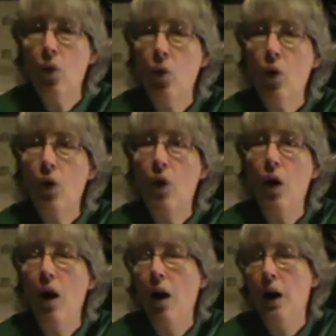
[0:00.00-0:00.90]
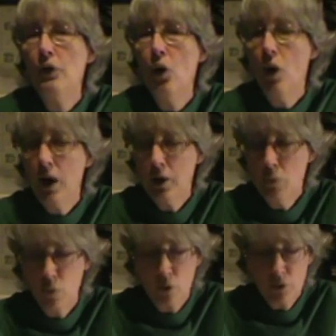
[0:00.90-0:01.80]
or I know I
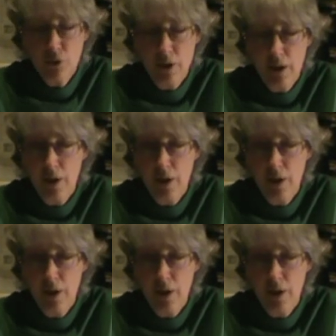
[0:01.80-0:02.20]
worked